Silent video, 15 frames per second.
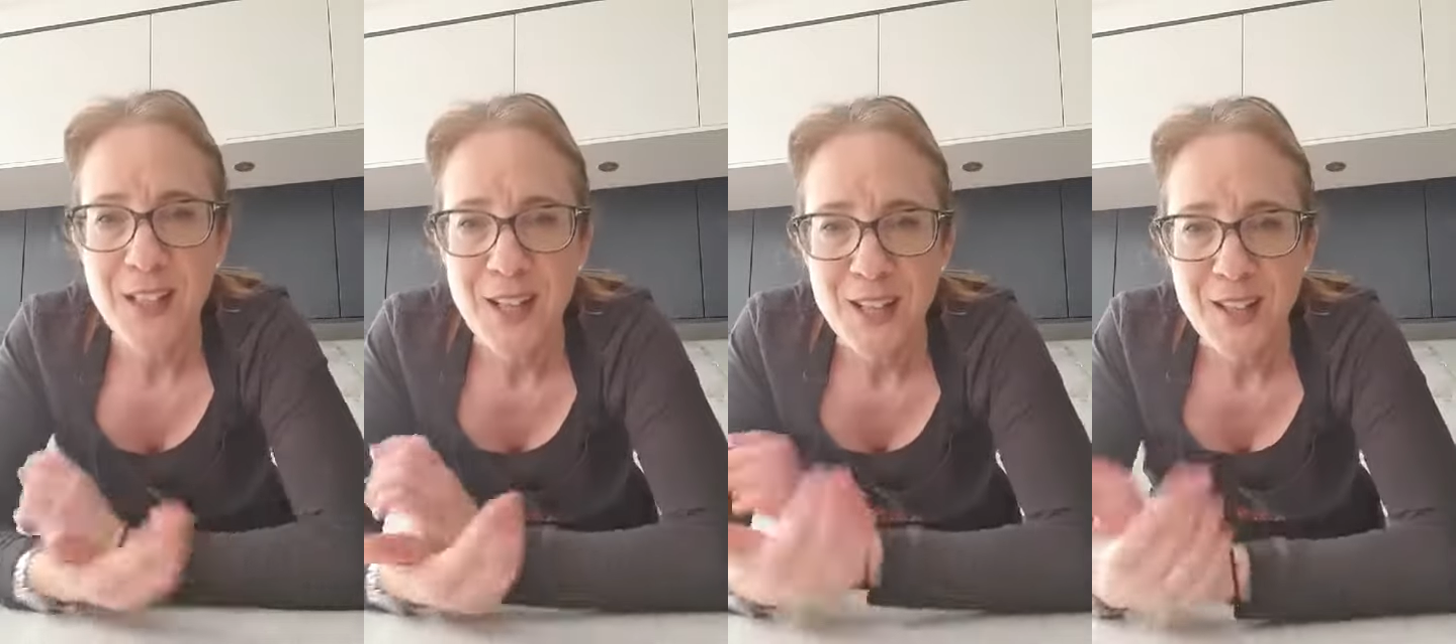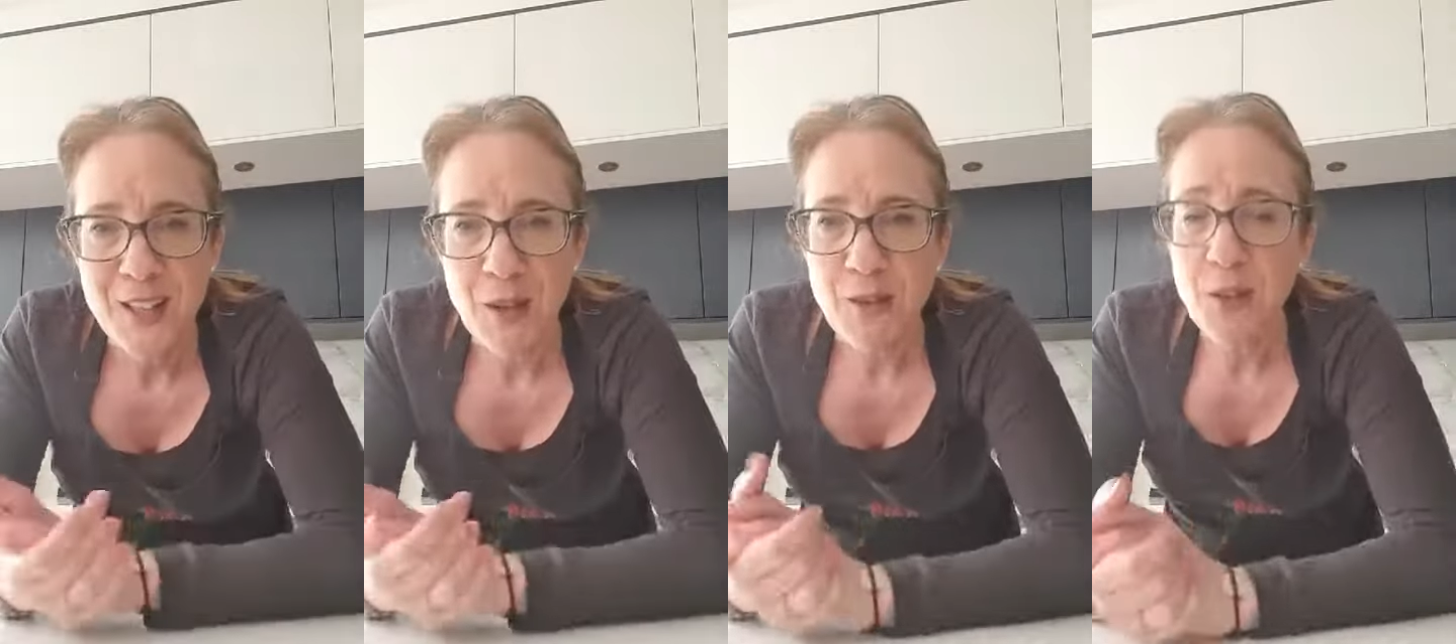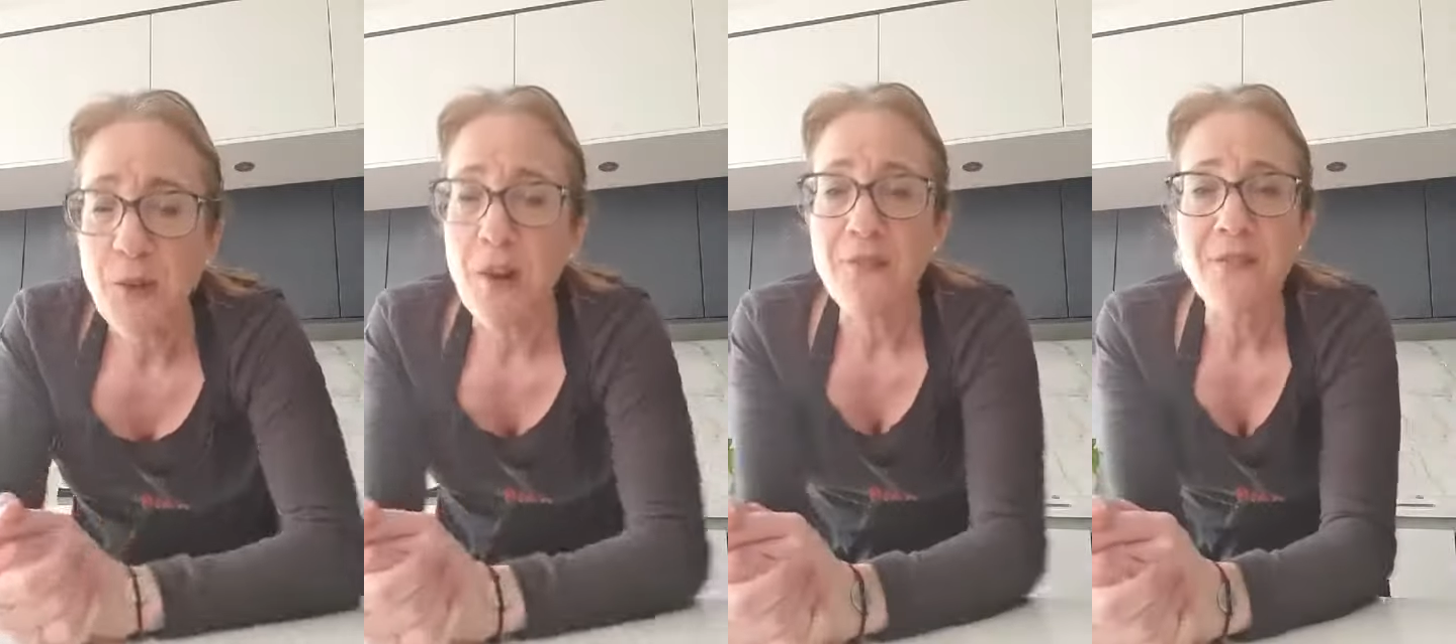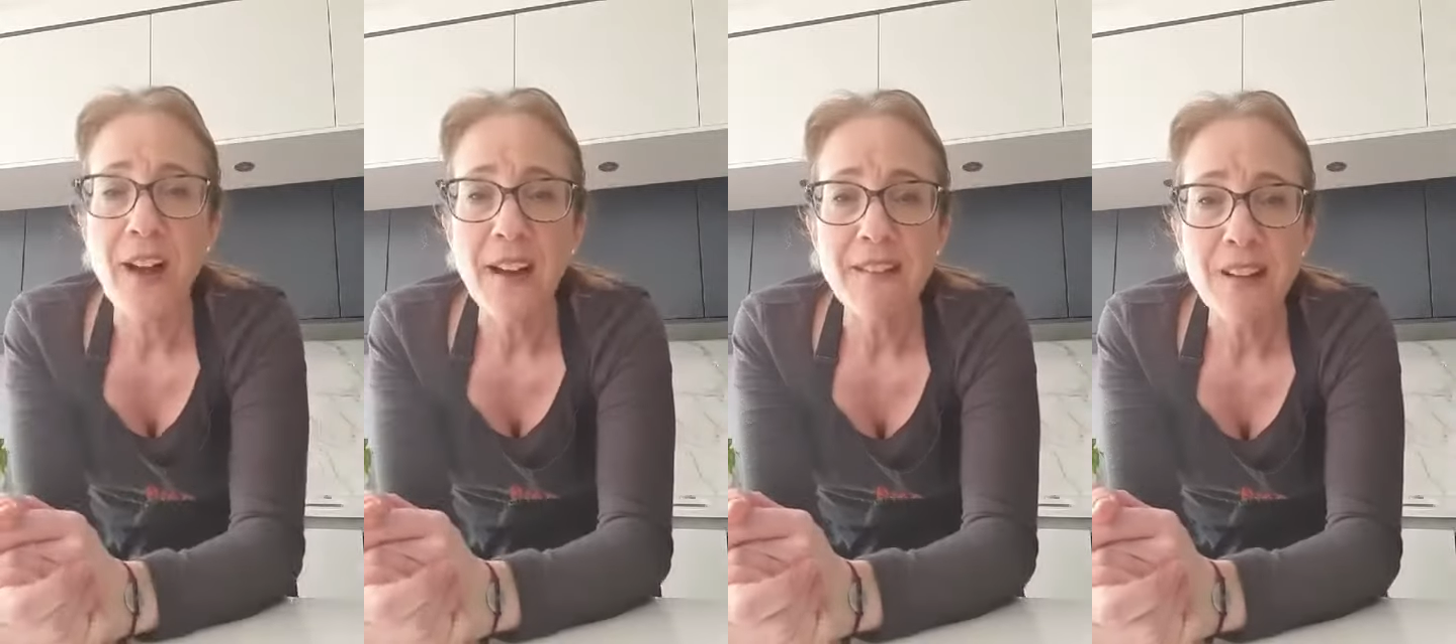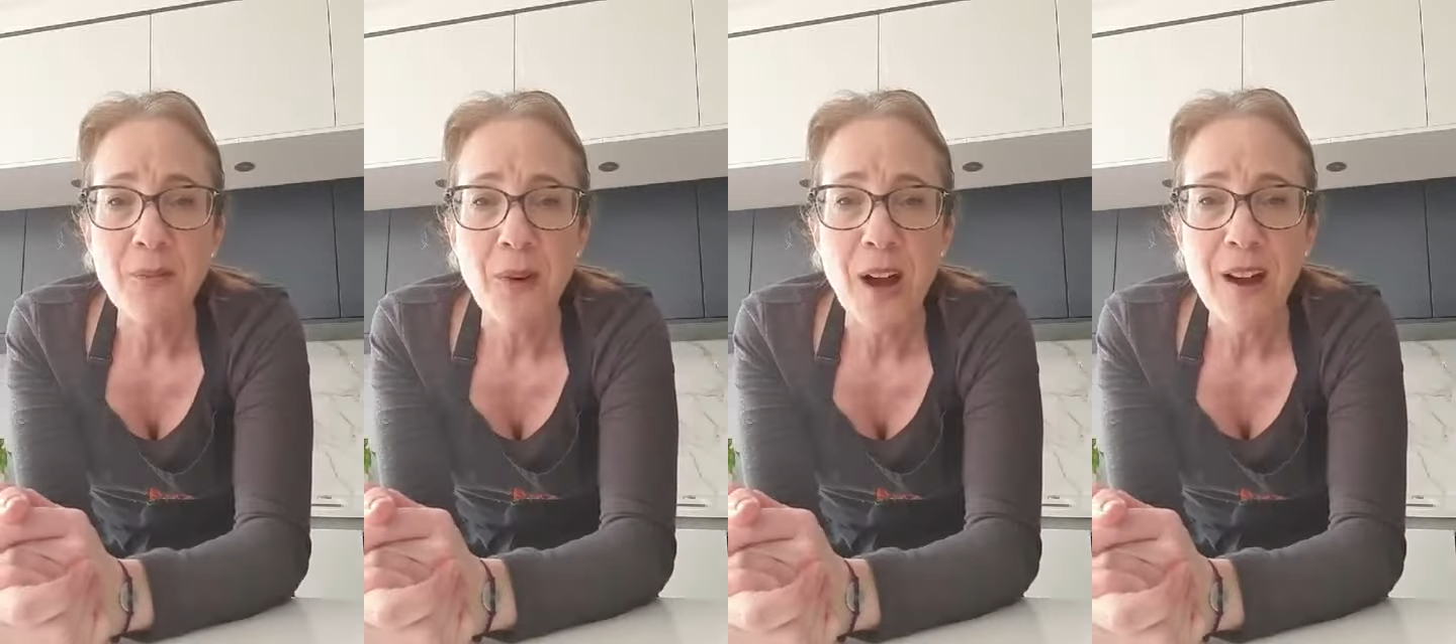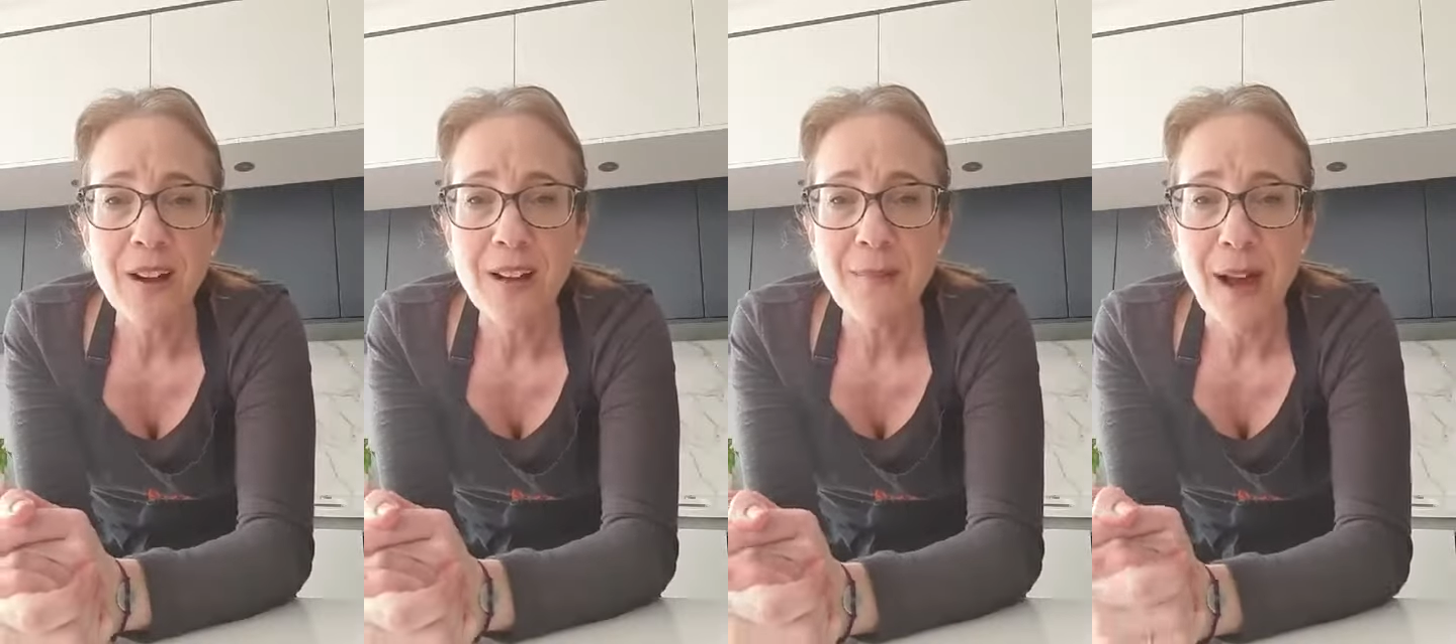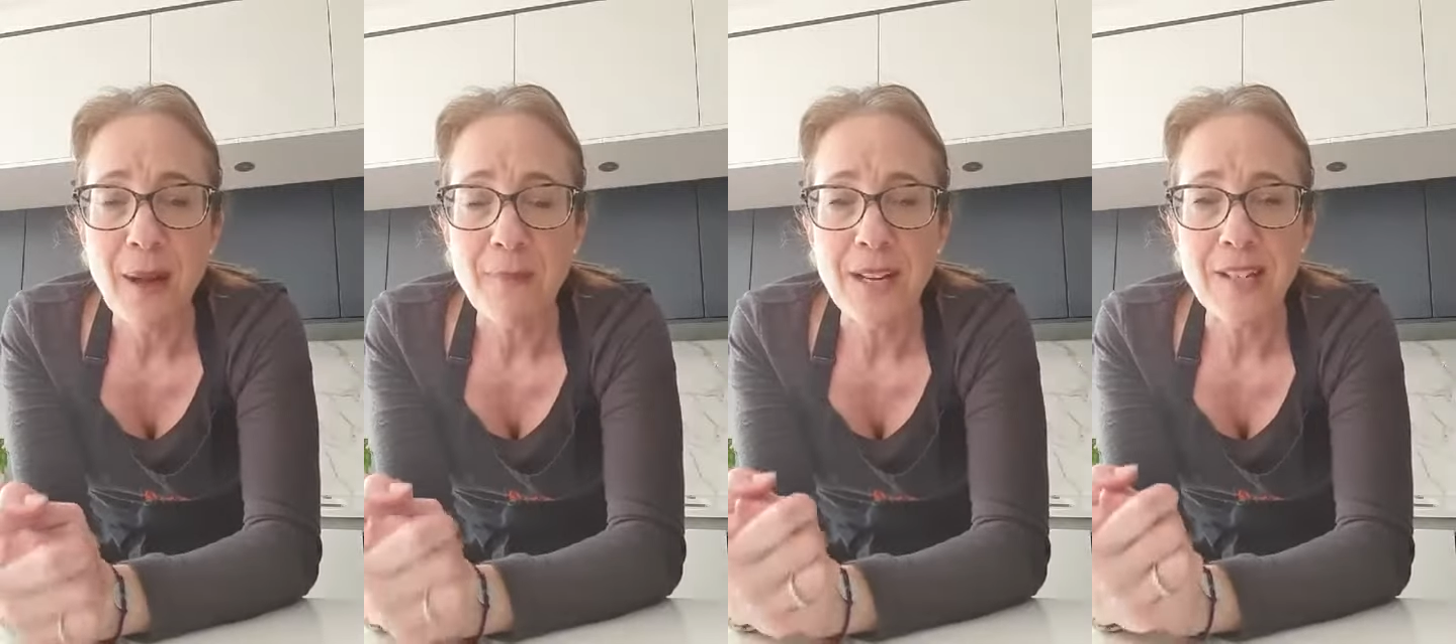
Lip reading: So you are very welcome, Amy.